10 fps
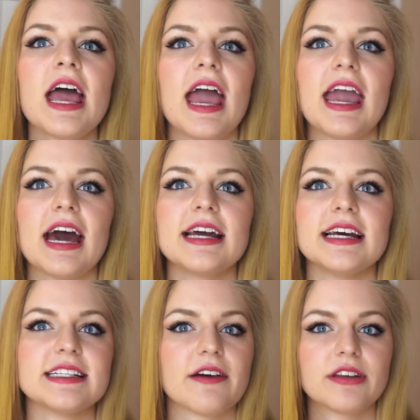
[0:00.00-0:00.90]
and
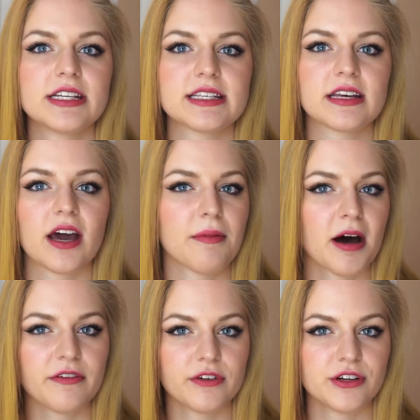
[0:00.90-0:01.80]
it definitely doesn't come
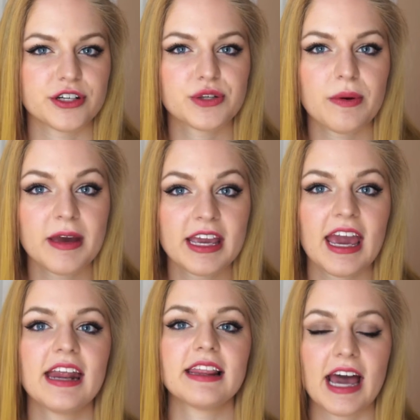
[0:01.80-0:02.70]
off when you're
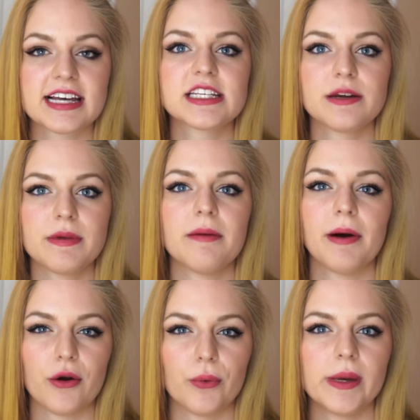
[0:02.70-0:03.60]
swimming, and it lasted me
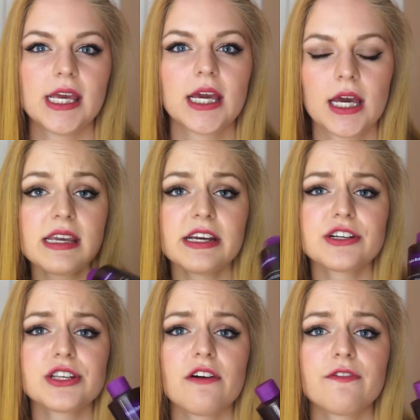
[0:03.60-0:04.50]
about a week.
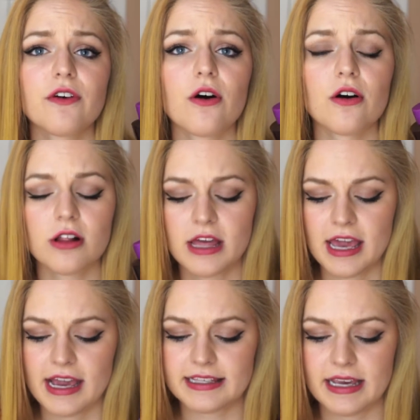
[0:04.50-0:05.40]
Here's a full
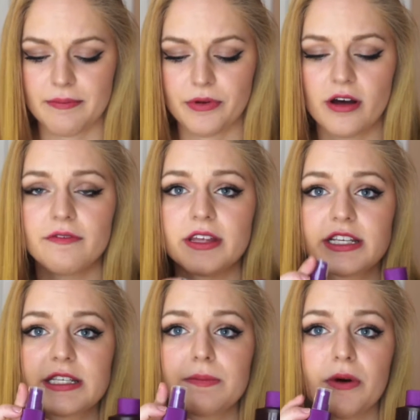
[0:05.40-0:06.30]
example of the
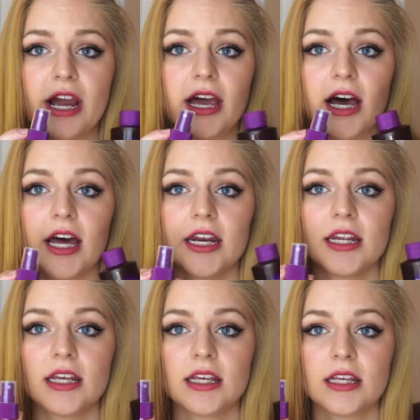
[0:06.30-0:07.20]
spray-on
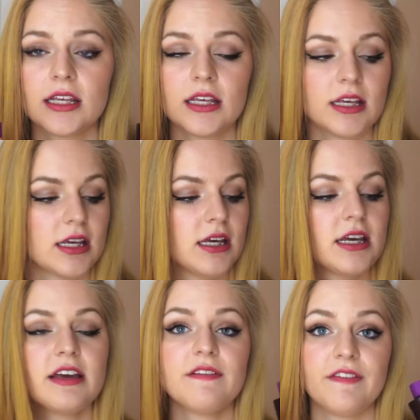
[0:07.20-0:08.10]

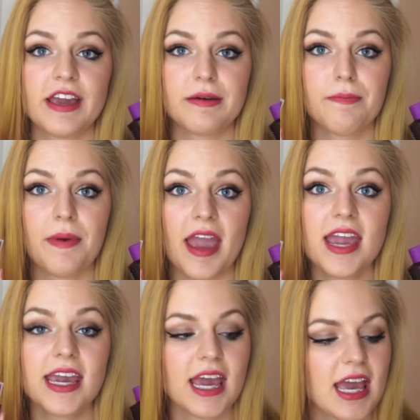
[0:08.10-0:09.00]
Fake
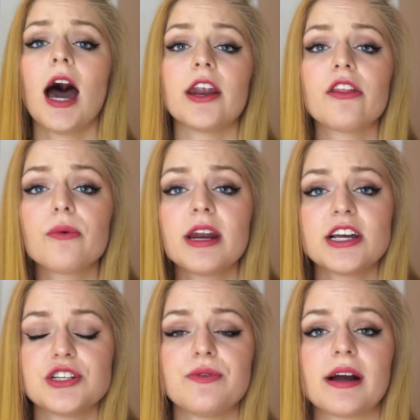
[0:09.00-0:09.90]
Bake. Another one
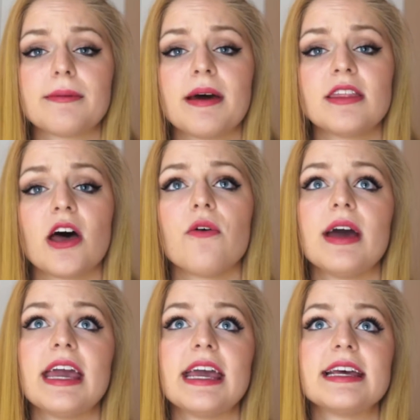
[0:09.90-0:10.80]
I do recommend though
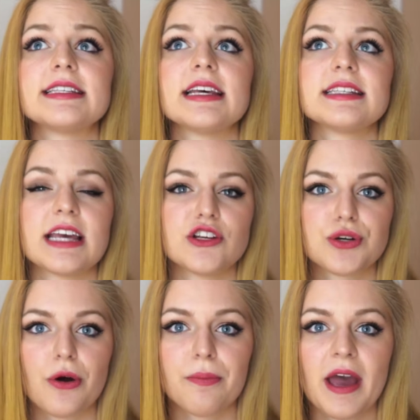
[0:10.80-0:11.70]
is
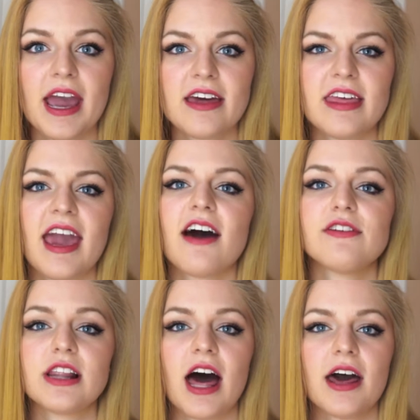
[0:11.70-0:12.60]
Saint-Tropez. They
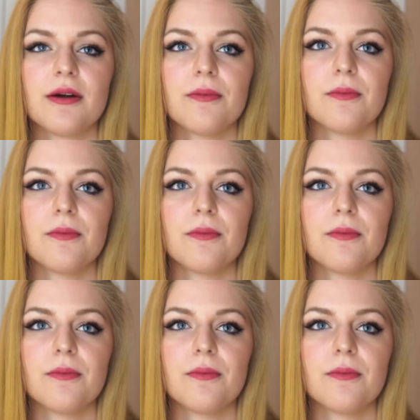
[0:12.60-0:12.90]
have a lot.